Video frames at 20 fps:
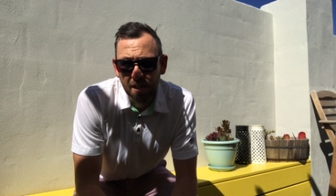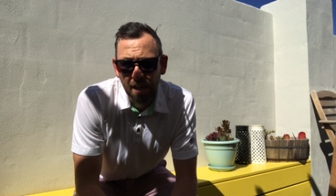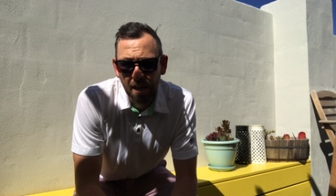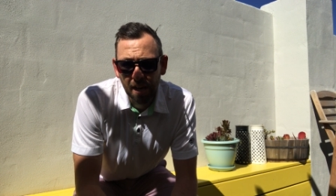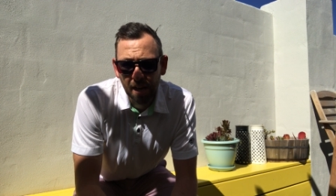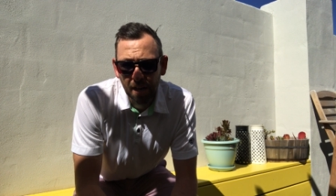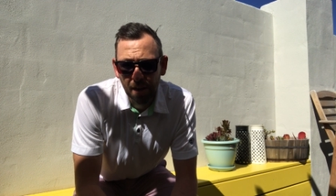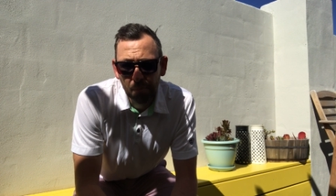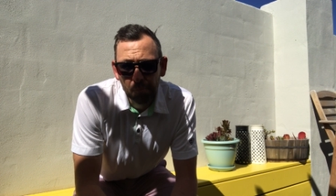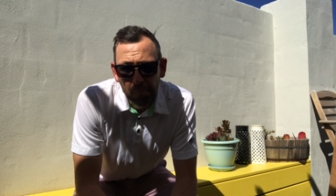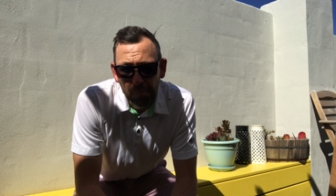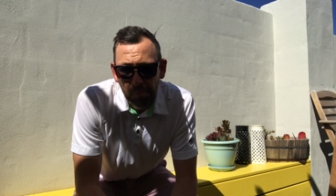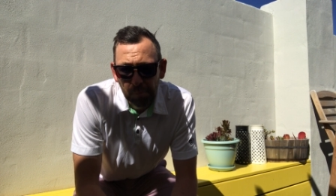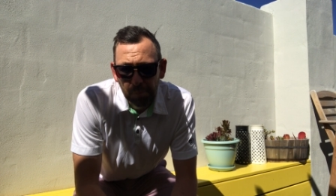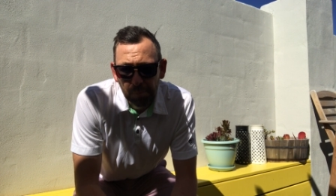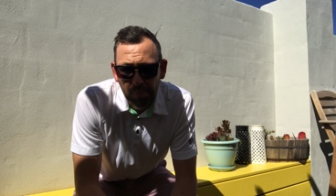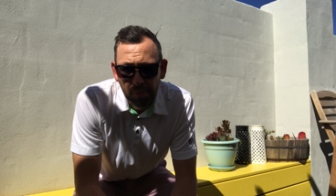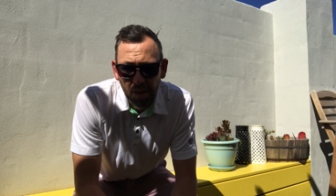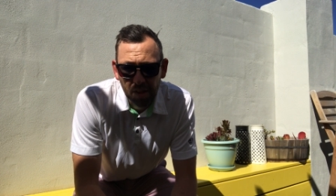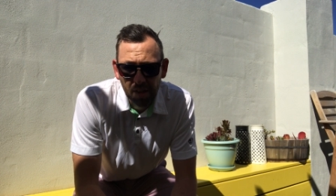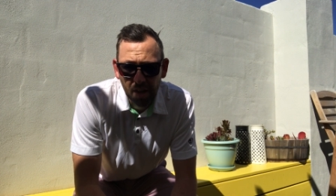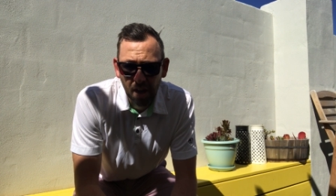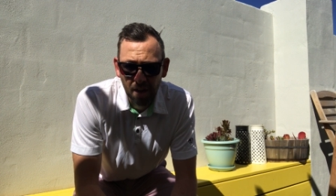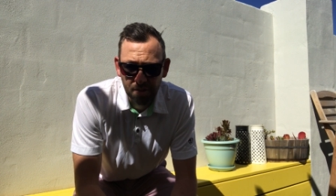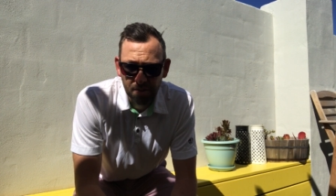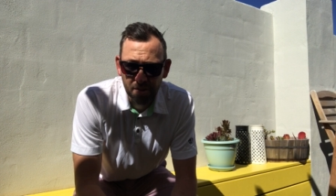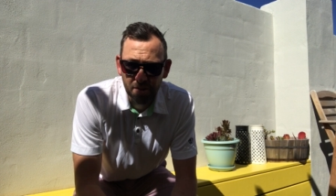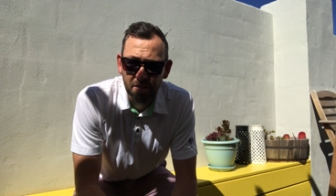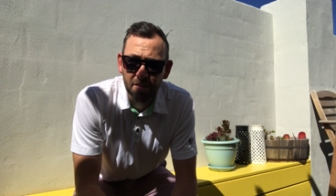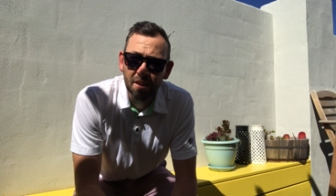um,
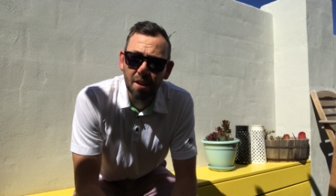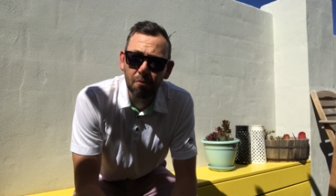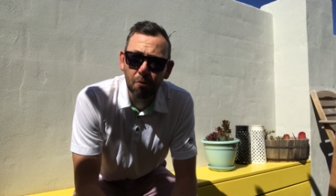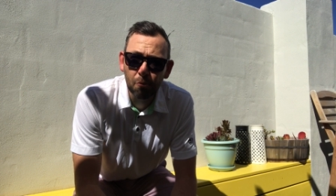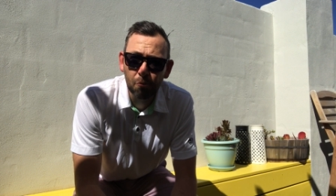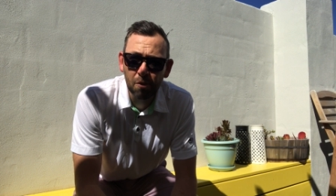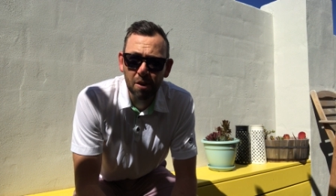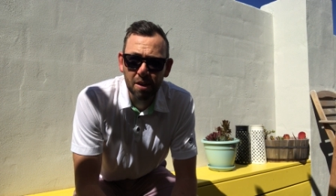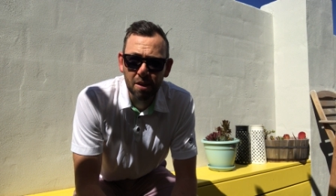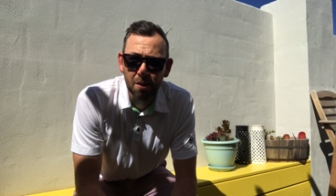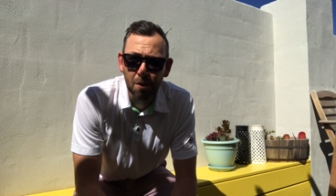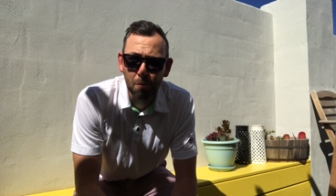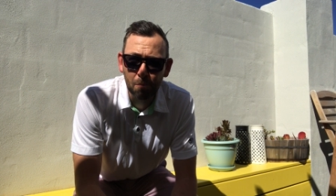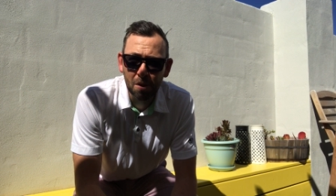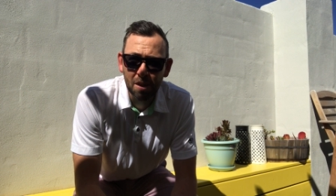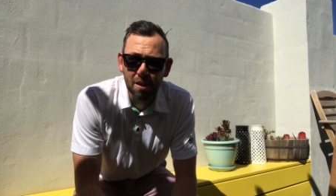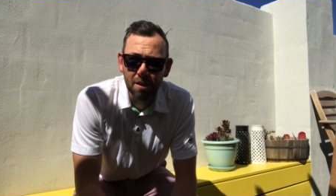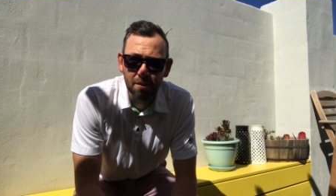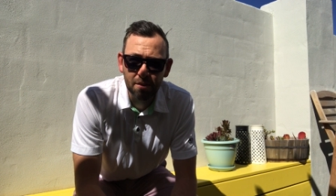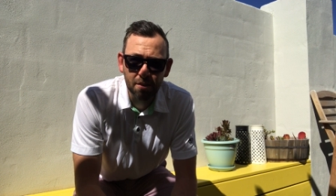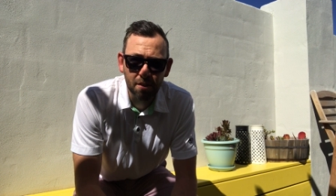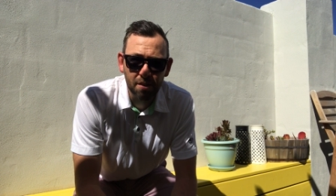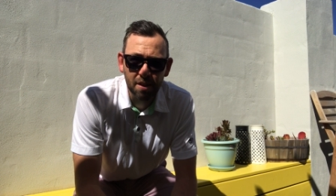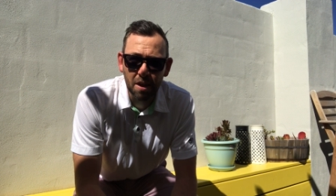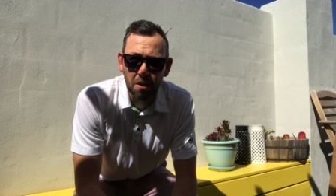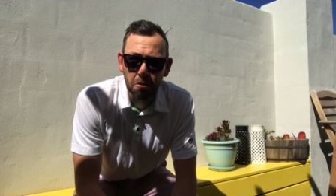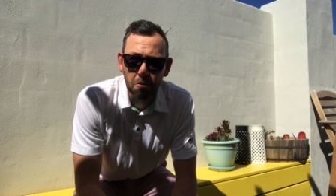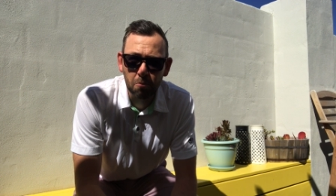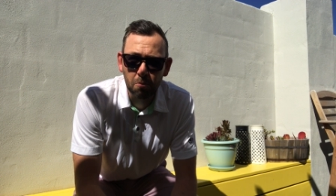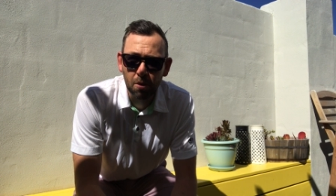I just never really committed to
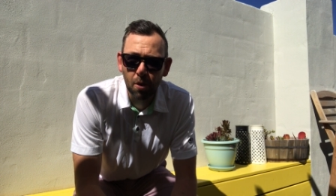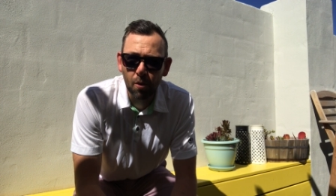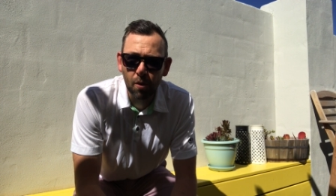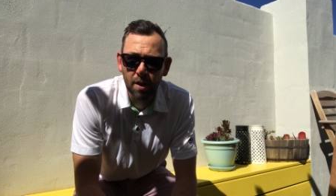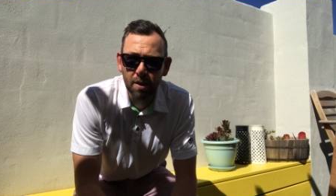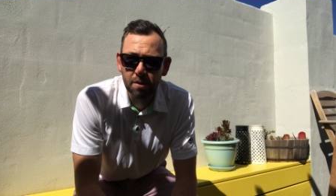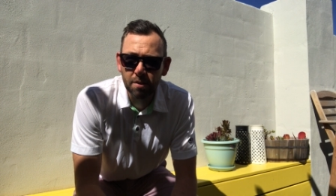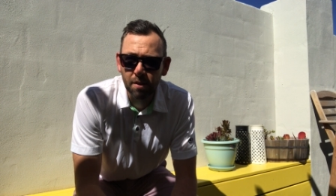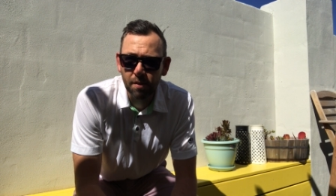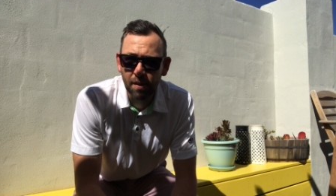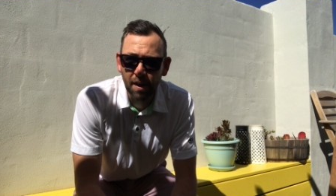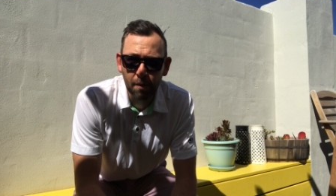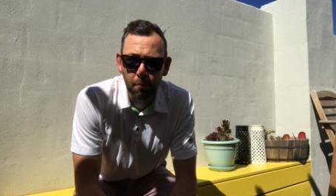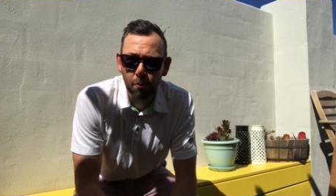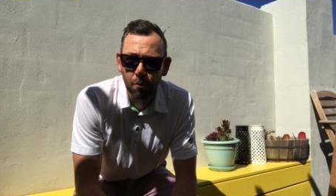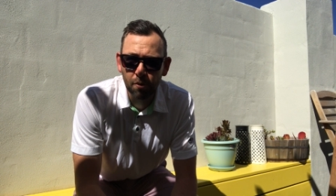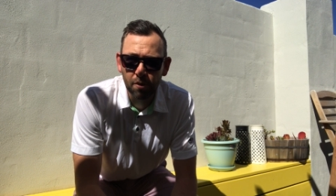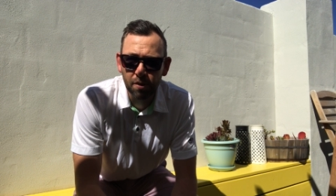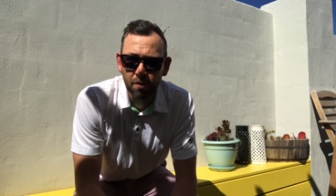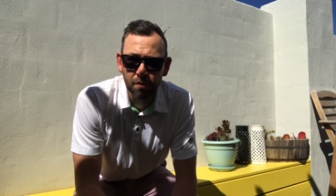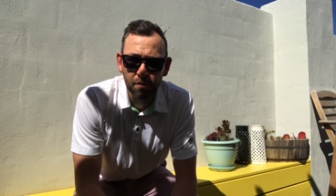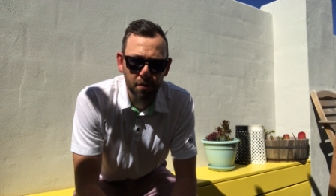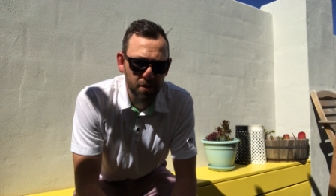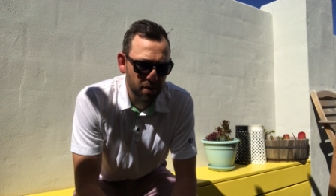the actual lines that they were on in the